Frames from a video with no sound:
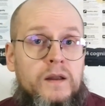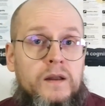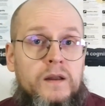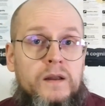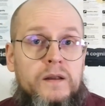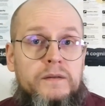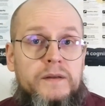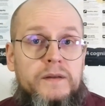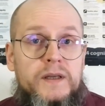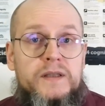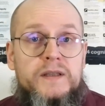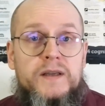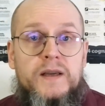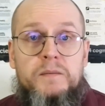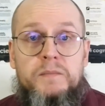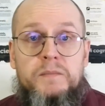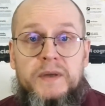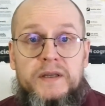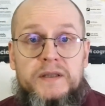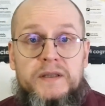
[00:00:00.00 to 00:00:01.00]
This can
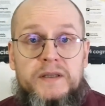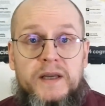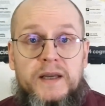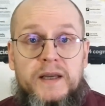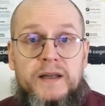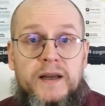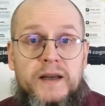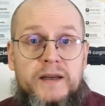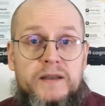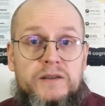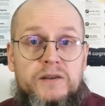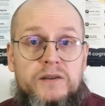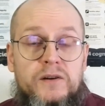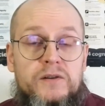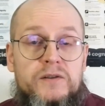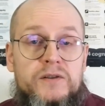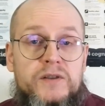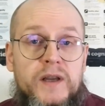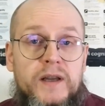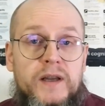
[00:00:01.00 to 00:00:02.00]
be seen as a
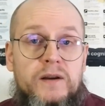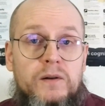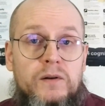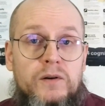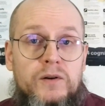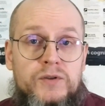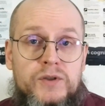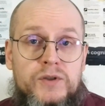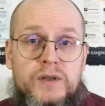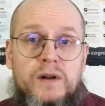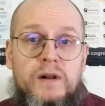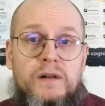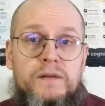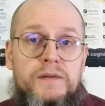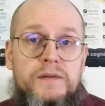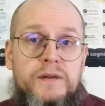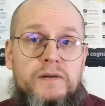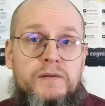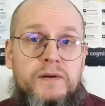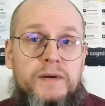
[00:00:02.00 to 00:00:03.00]
psychological
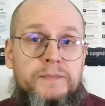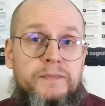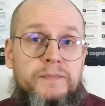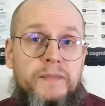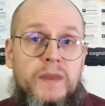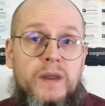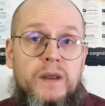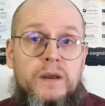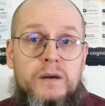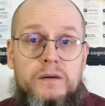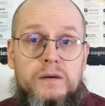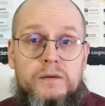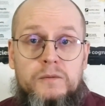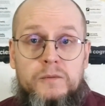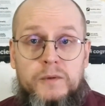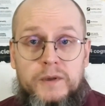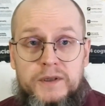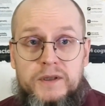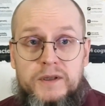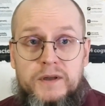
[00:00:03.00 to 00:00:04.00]
theory,
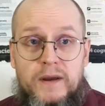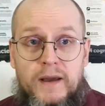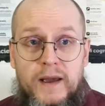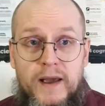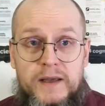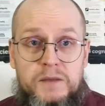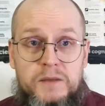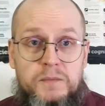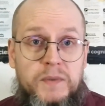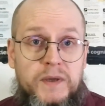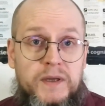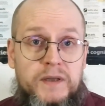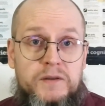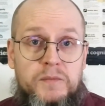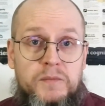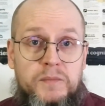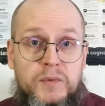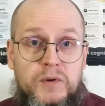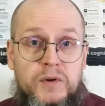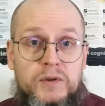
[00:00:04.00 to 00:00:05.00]
which has been
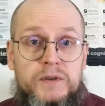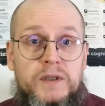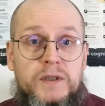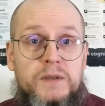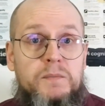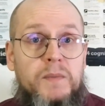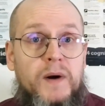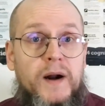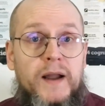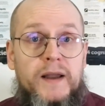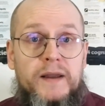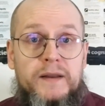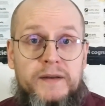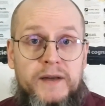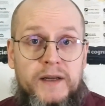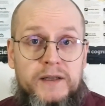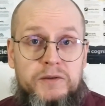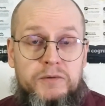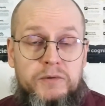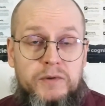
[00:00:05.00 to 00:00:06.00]
supported by
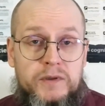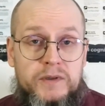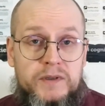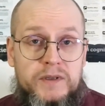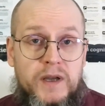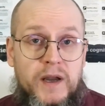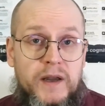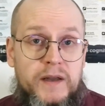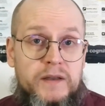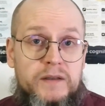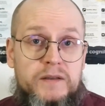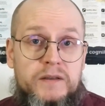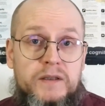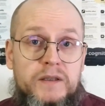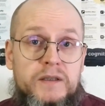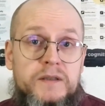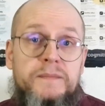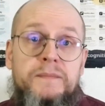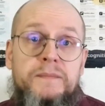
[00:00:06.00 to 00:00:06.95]
natural sciences,